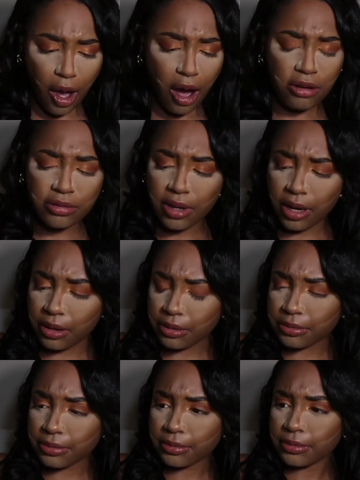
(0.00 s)

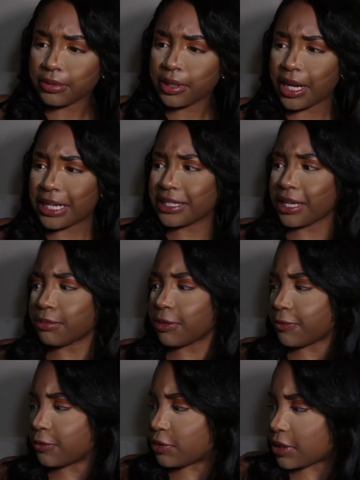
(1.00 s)
no, I skipped a
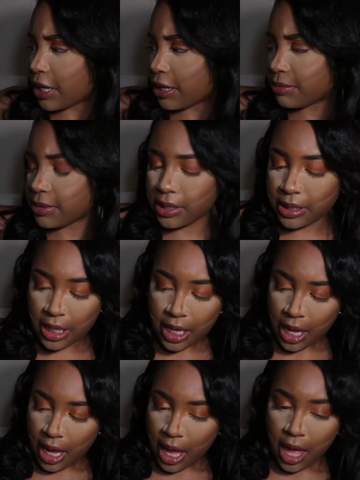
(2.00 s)
few steps.
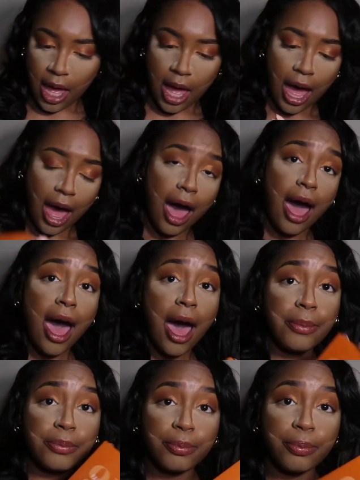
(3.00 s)

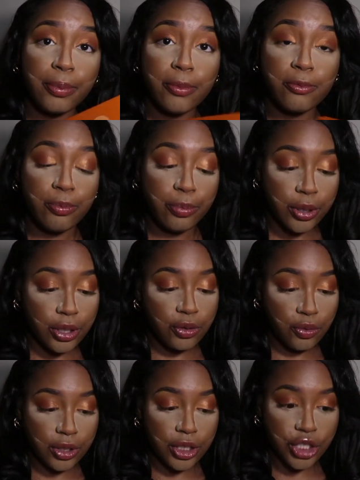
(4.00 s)
I'm putting
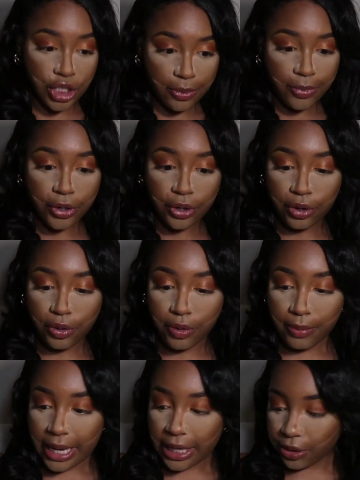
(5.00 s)
on the shimmer
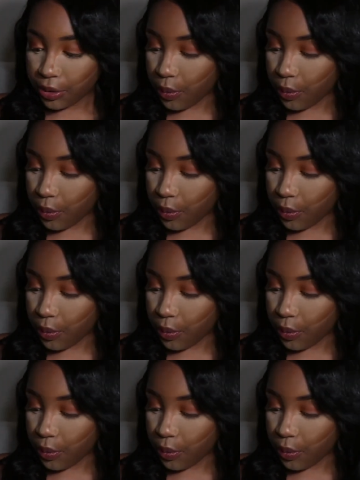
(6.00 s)
on my inner